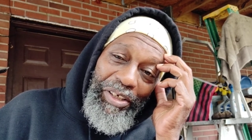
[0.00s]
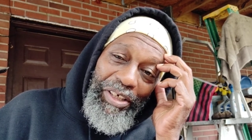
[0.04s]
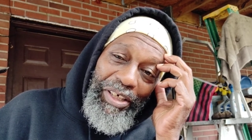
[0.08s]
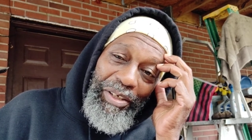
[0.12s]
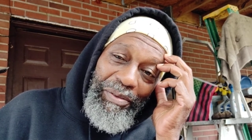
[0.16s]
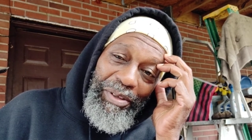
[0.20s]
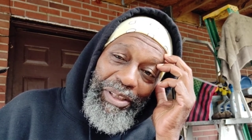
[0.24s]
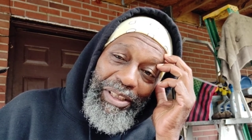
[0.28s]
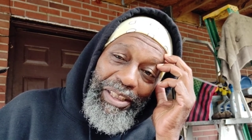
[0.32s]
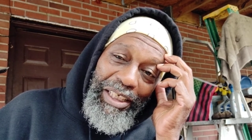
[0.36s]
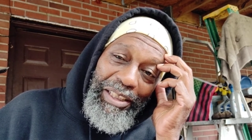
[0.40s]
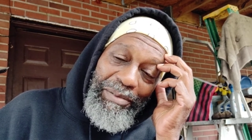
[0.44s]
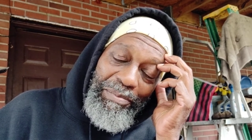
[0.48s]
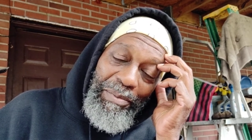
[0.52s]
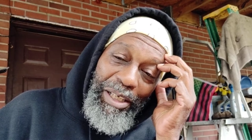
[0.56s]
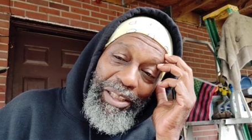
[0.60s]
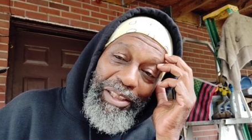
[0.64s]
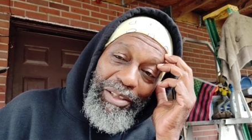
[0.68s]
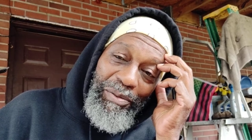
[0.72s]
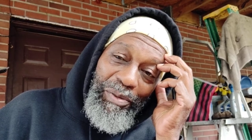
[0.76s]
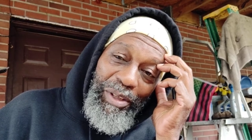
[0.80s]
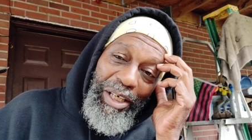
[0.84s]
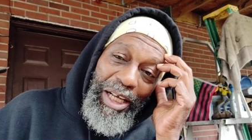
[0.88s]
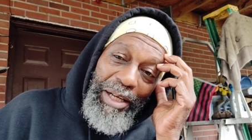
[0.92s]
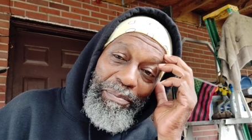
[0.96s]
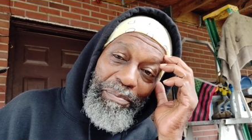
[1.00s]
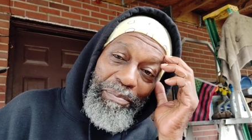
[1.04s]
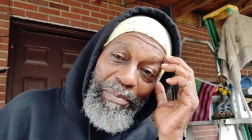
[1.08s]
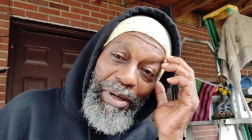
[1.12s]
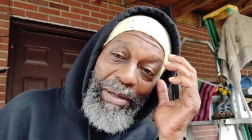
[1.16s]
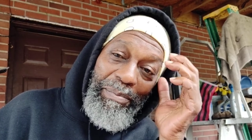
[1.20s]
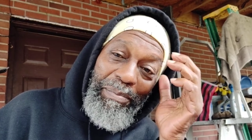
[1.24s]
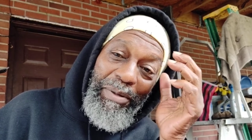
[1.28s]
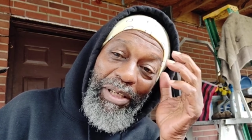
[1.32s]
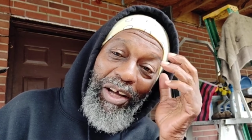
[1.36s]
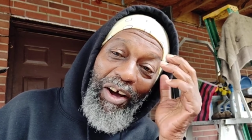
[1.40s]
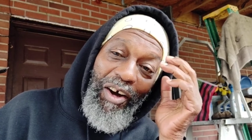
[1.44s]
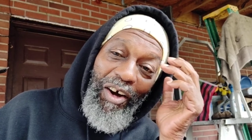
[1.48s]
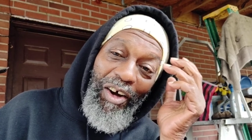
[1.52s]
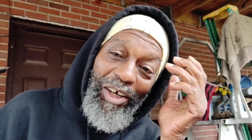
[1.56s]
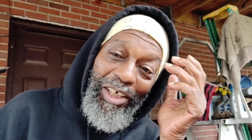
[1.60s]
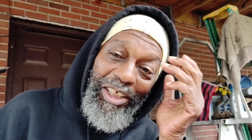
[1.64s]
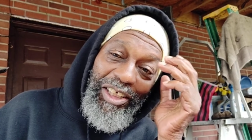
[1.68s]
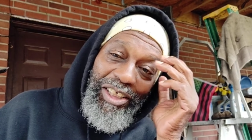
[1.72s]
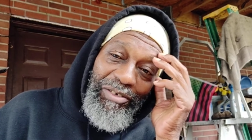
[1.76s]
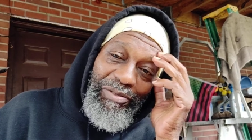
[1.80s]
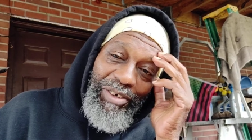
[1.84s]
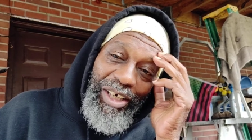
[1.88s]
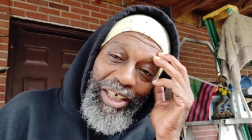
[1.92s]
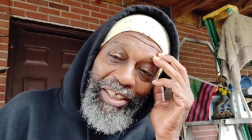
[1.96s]
she was stage manager when they made me
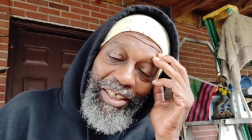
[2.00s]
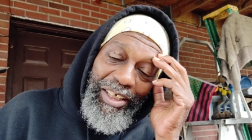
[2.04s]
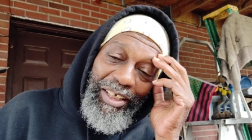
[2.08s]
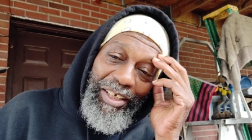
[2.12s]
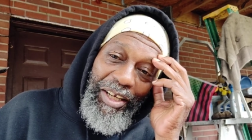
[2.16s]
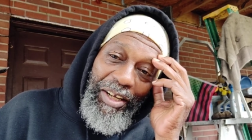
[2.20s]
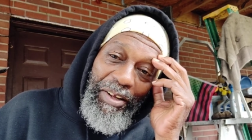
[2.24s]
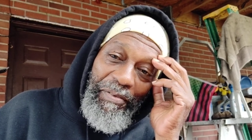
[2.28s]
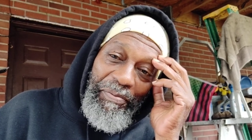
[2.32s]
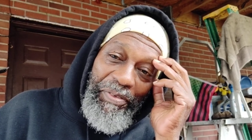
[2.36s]
arts director.